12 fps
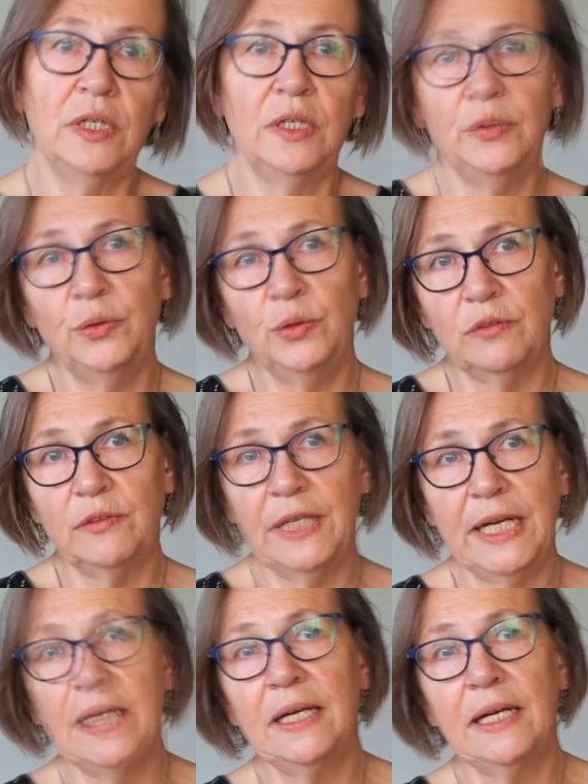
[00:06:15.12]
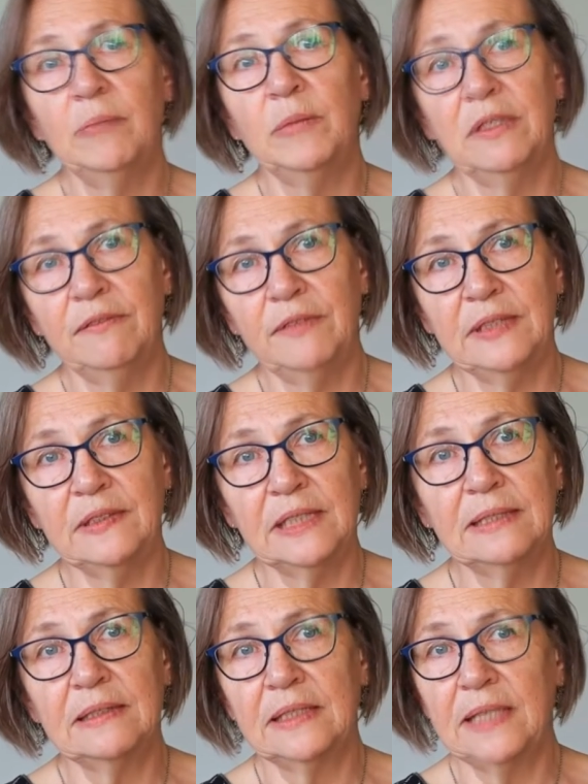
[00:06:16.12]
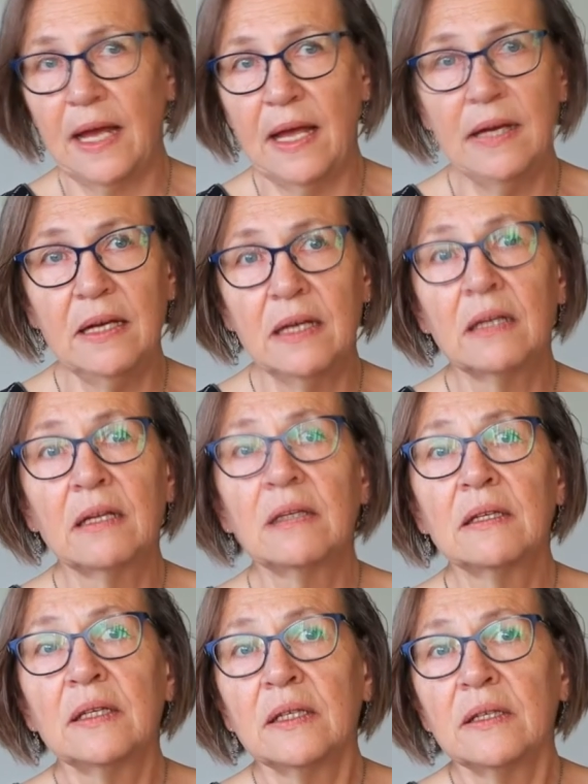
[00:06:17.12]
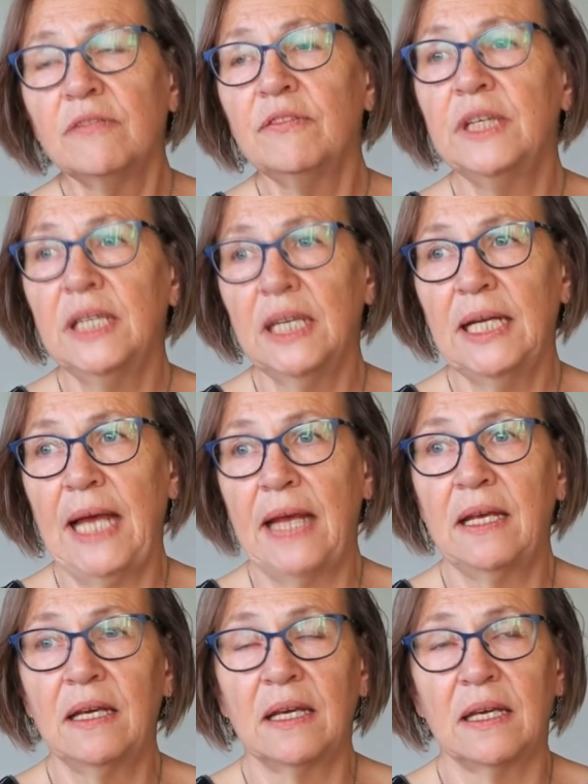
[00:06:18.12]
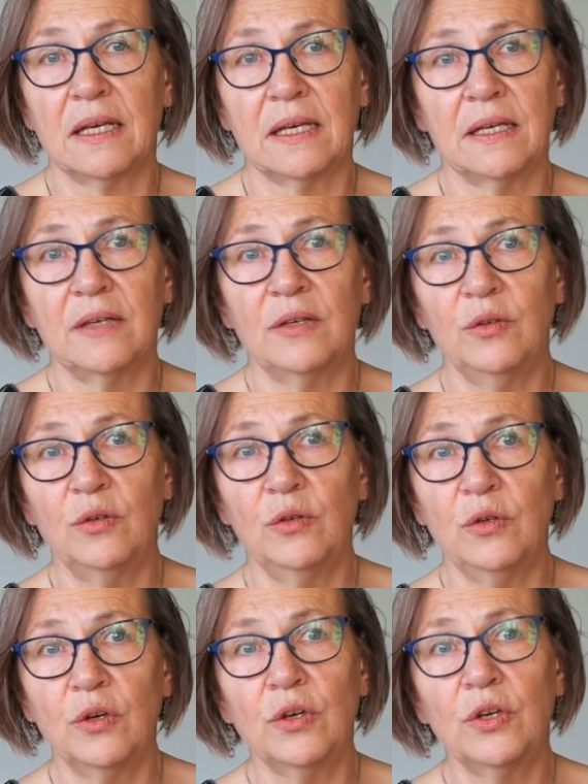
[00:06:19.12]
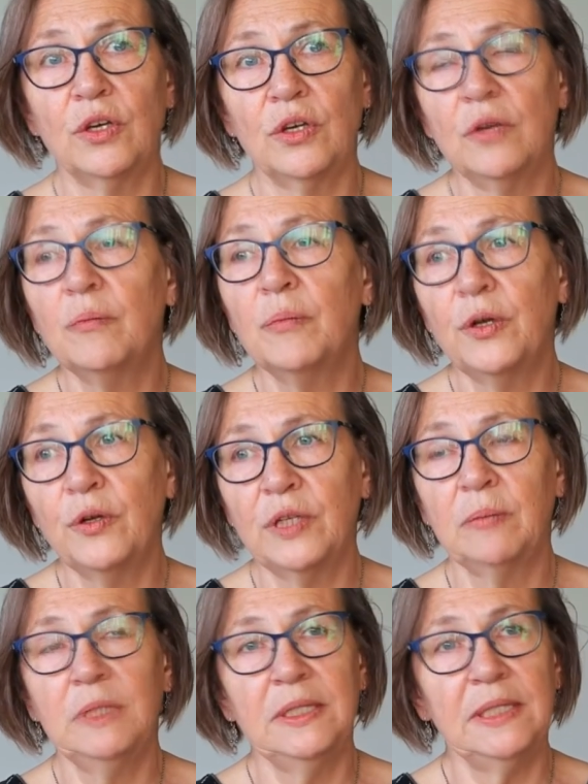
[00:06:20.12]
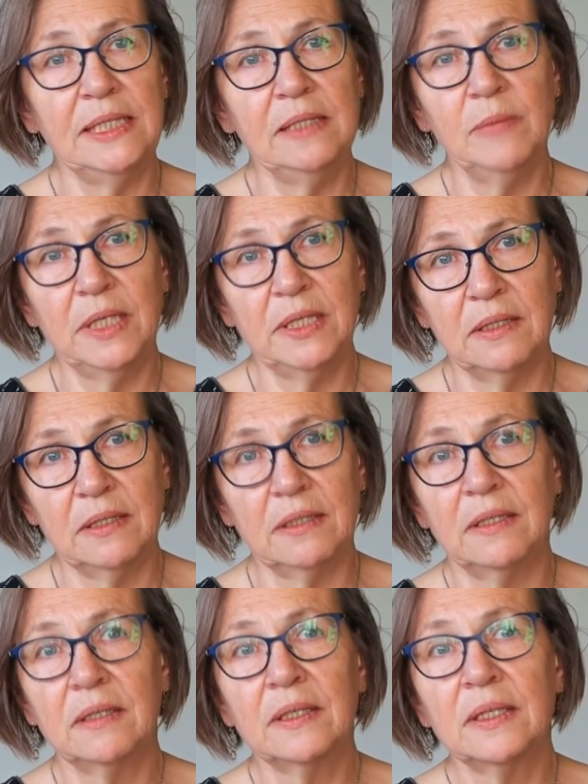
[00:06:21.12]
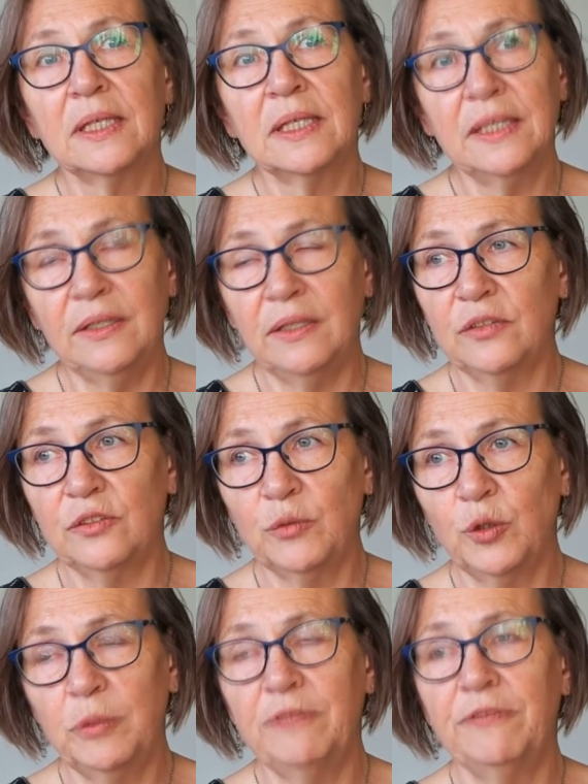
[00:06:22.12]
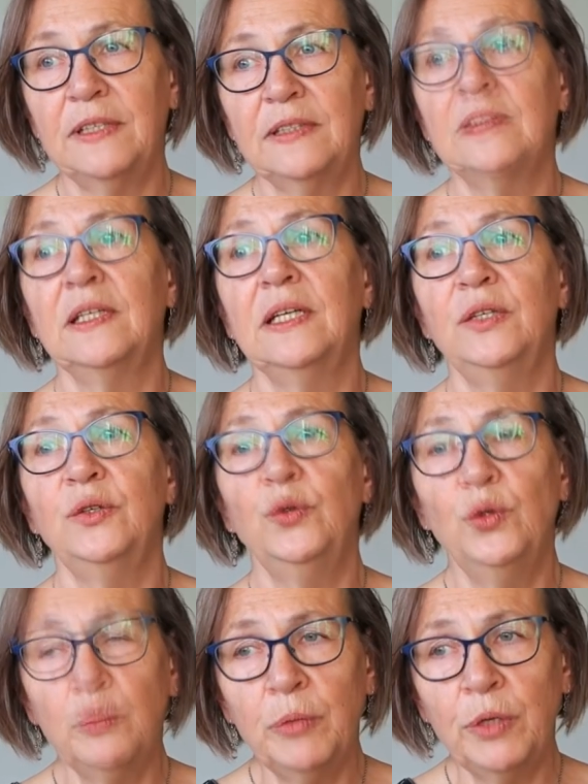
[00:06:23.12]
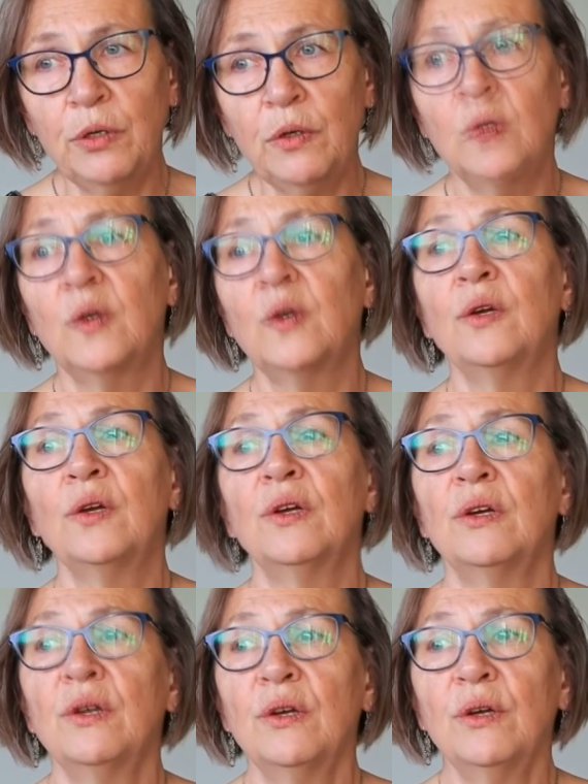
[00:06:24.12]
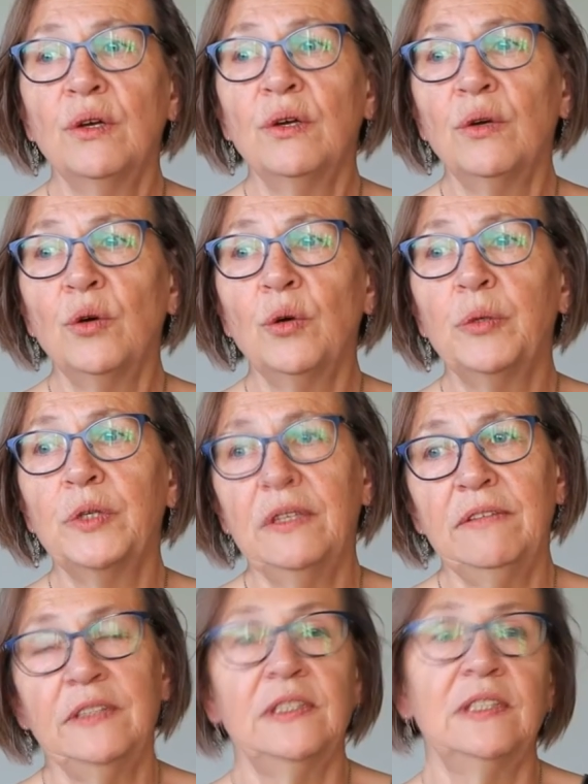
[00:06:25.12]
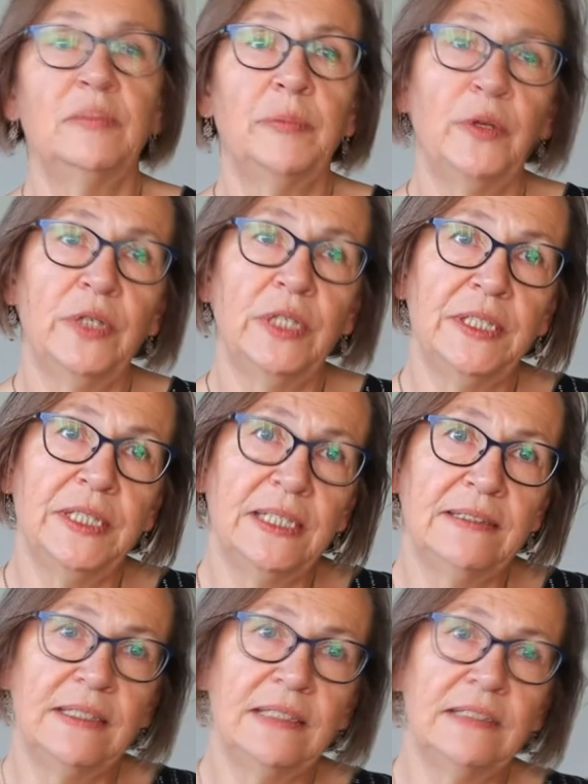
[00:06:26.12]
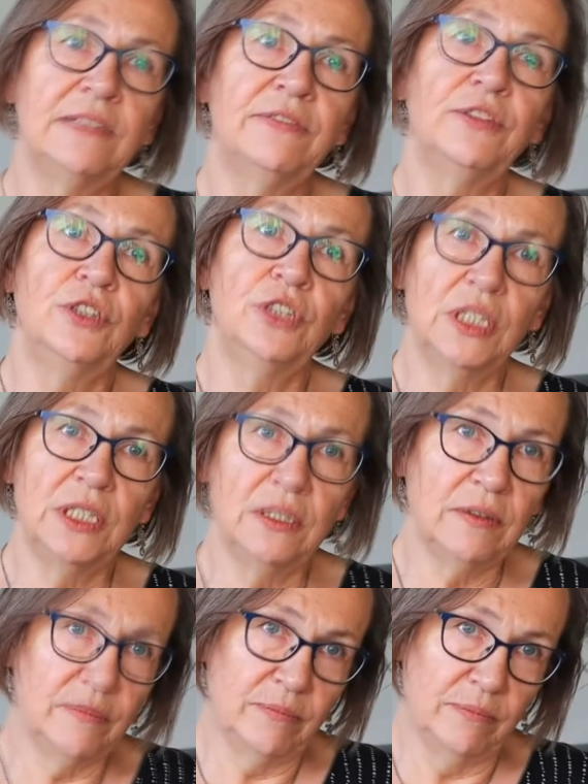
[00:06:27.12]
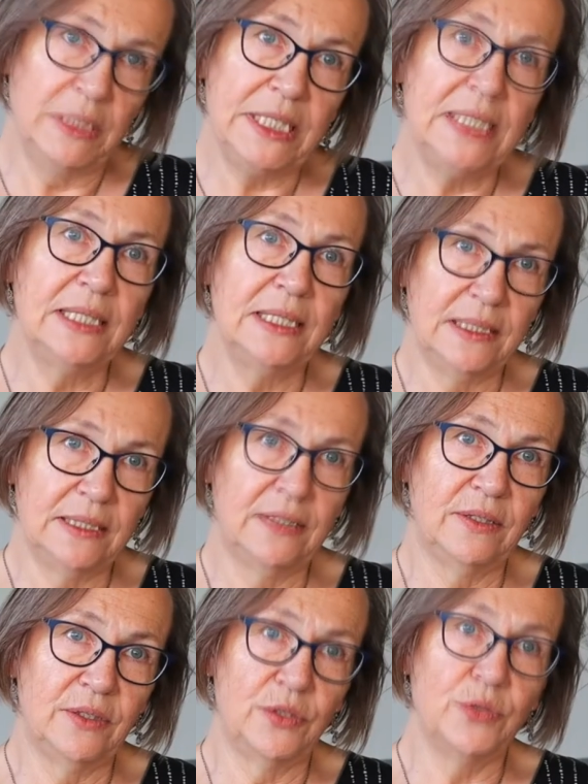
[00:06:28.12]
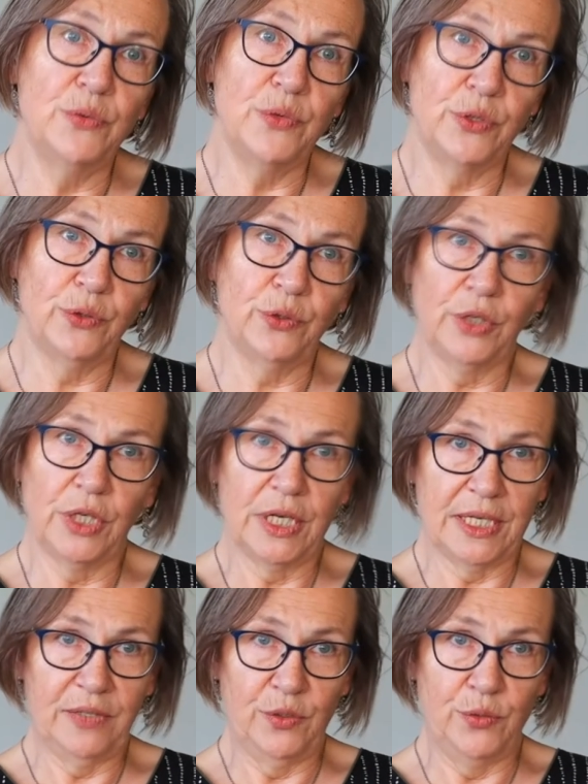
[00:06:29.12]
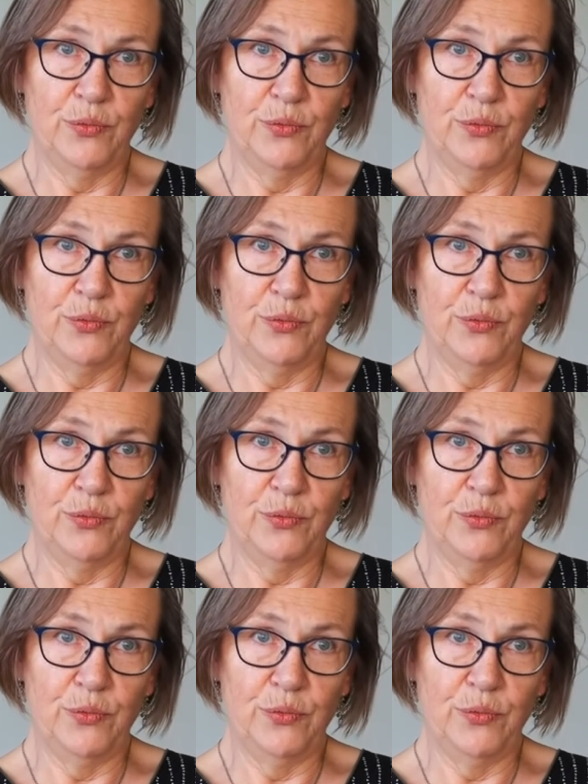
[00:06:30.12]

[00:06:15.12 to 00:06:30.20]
if you were too stressed when you met the doctor and don't remember what he said. So it's great to be able to keep track of that. Plus, you can renew your medications, see which medications you've been prescribed, and book appointments,